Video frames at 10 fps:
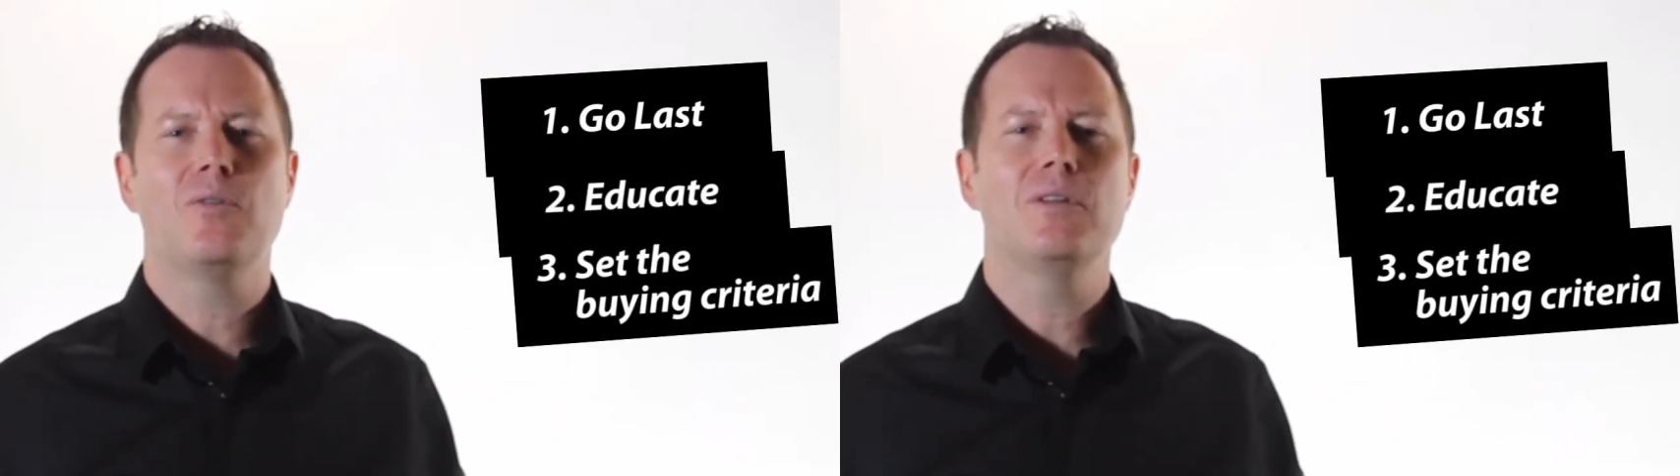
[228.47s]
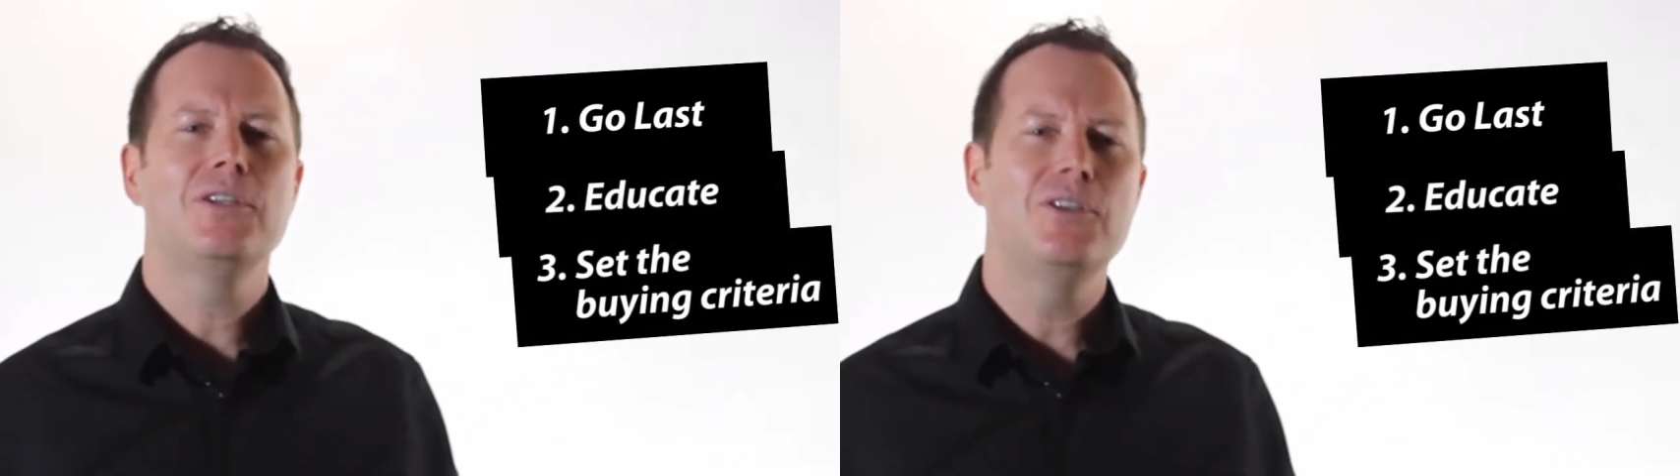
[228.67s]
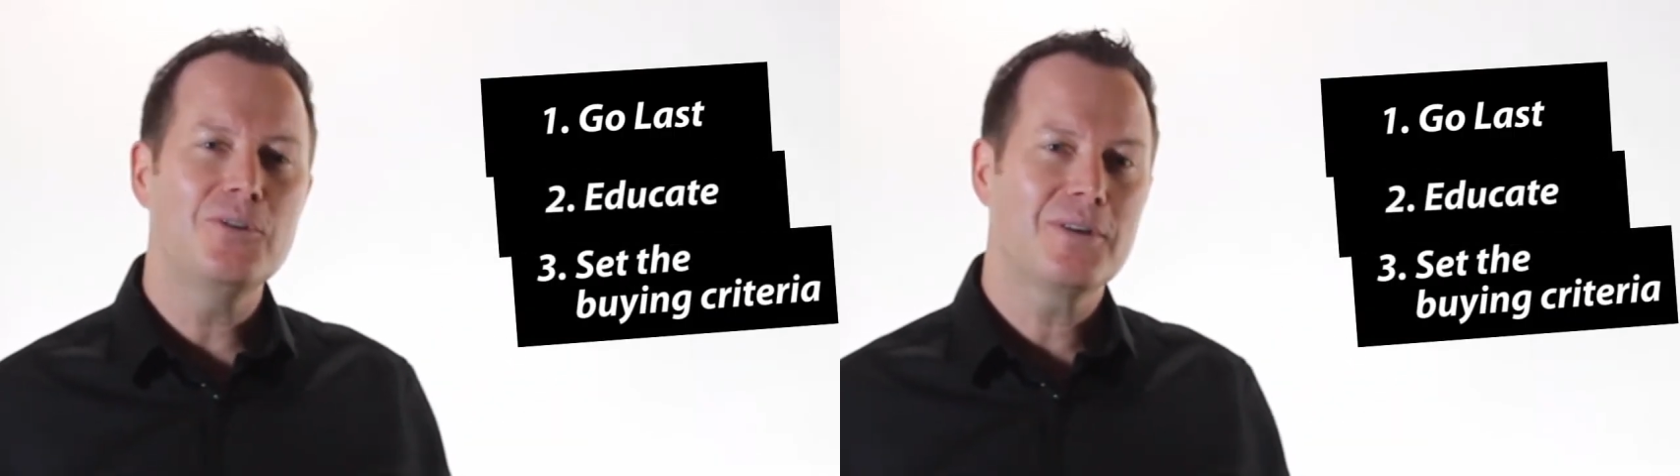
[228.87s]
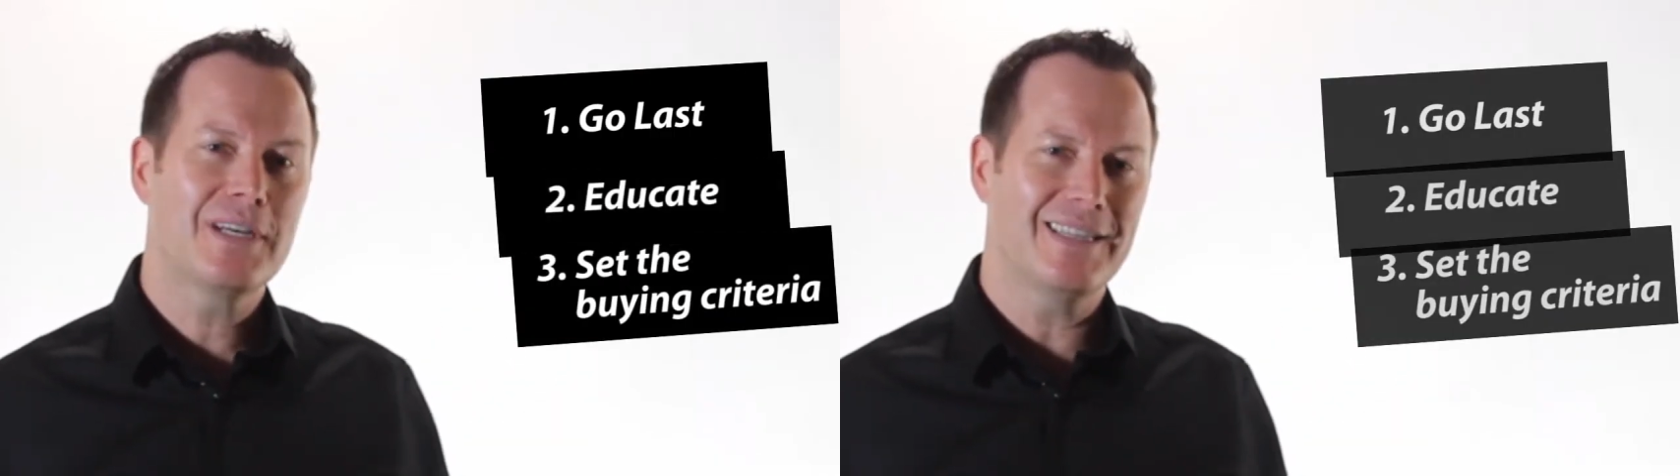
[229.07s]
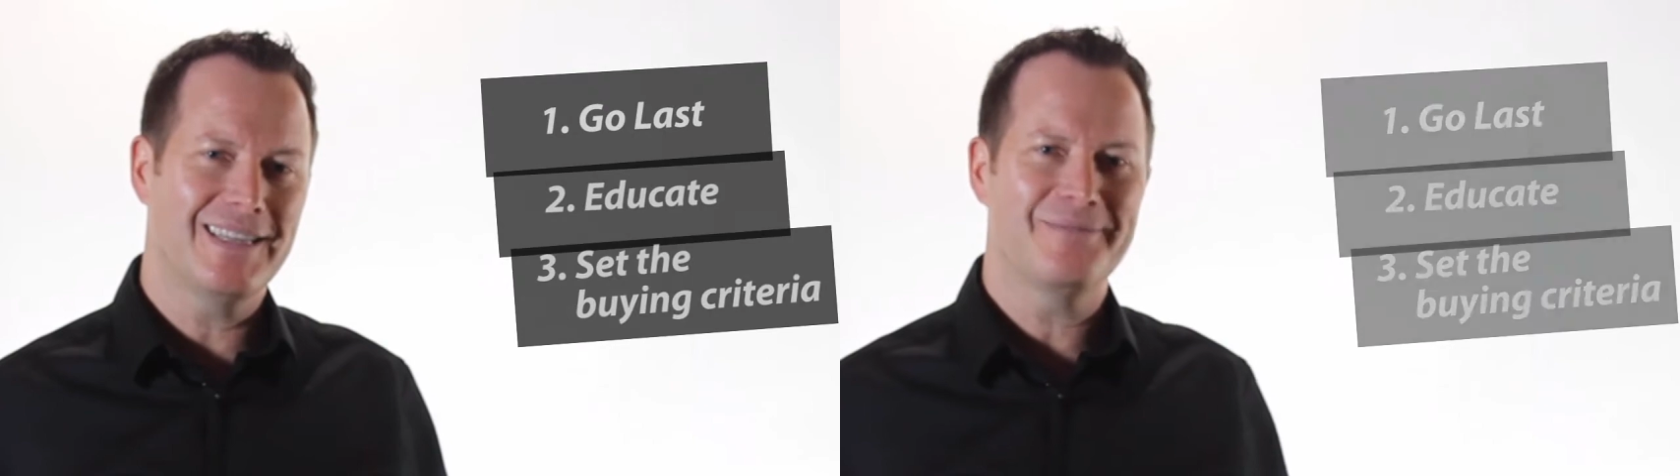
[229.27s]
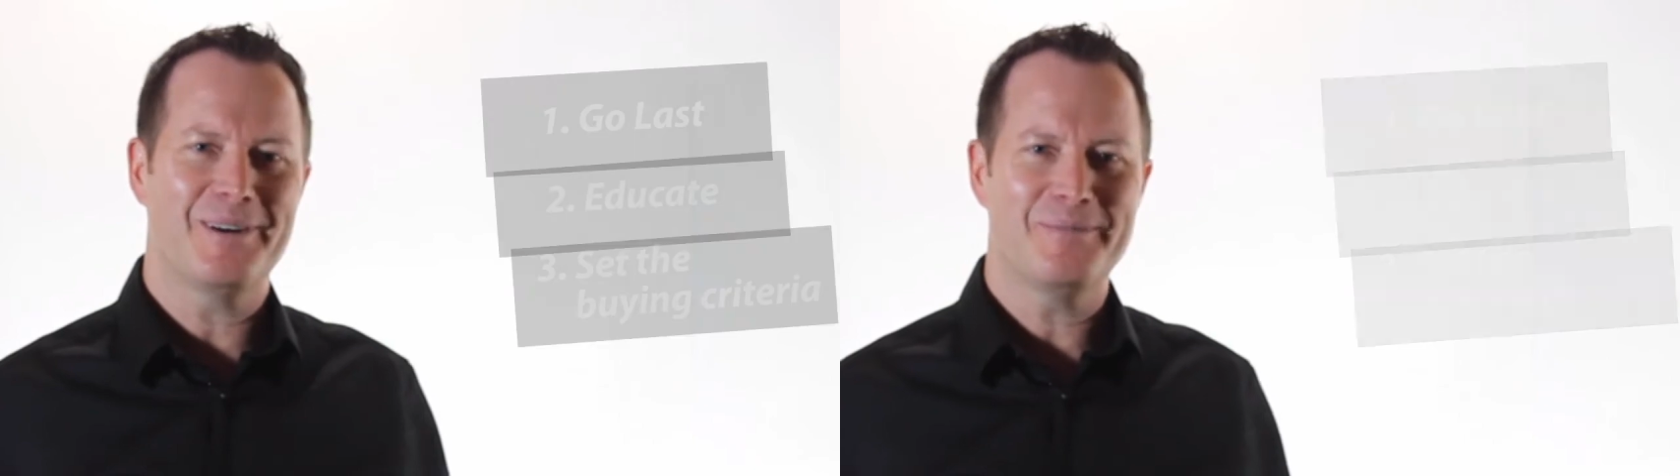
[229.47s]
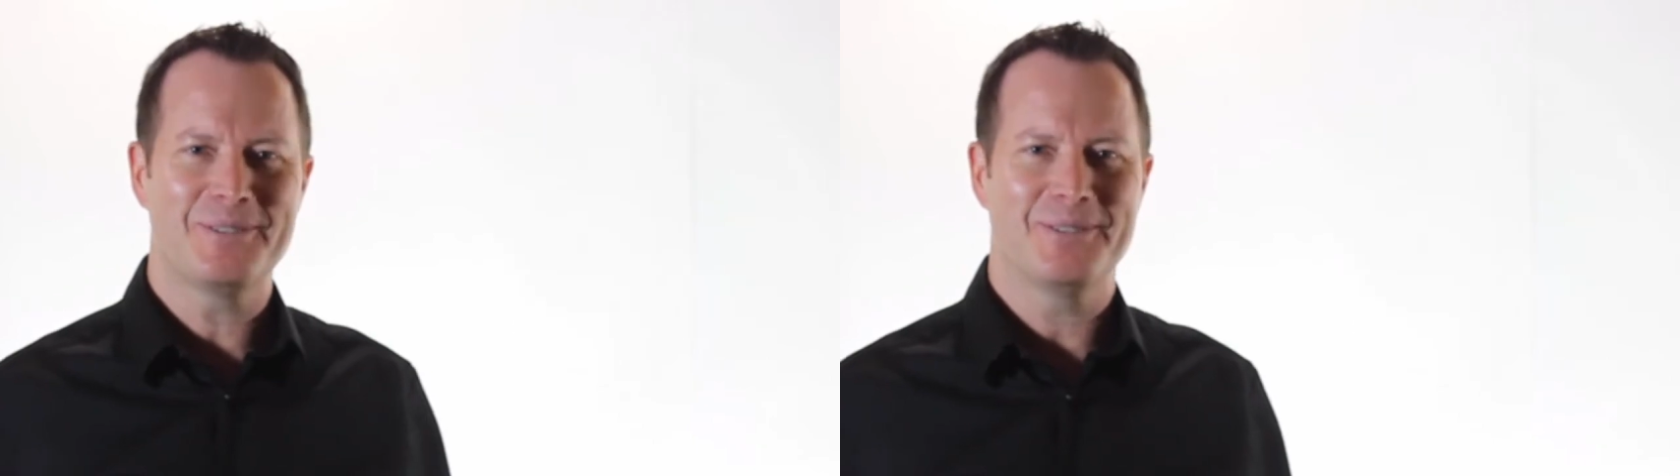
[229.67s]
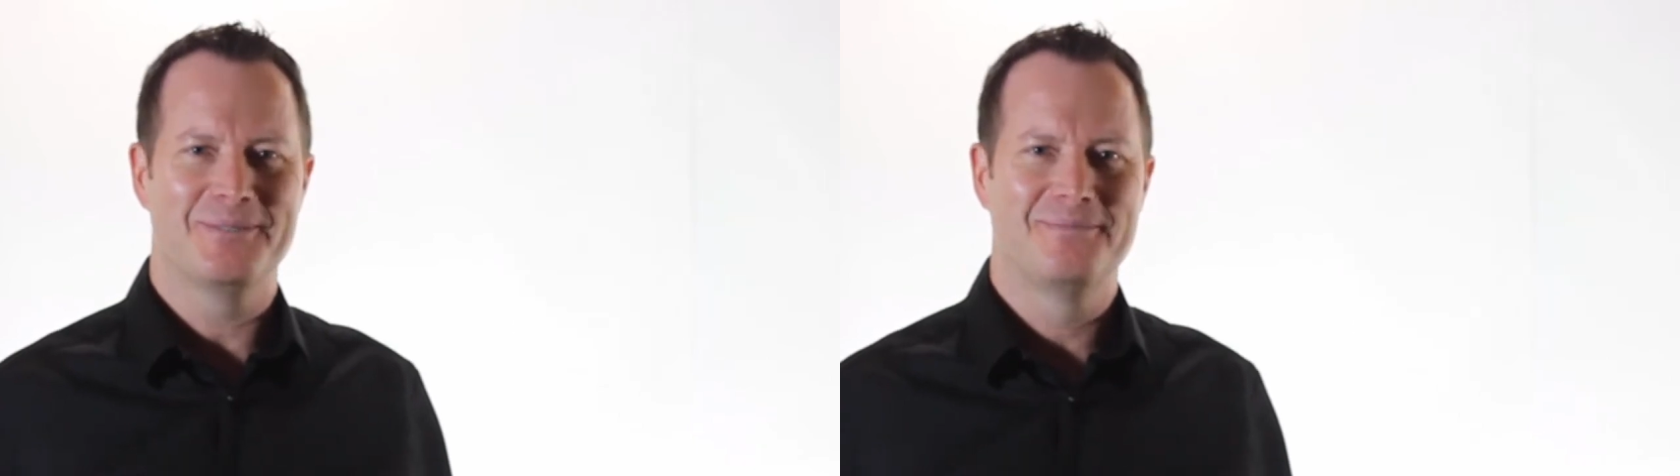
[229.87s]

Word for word: only you can live up to.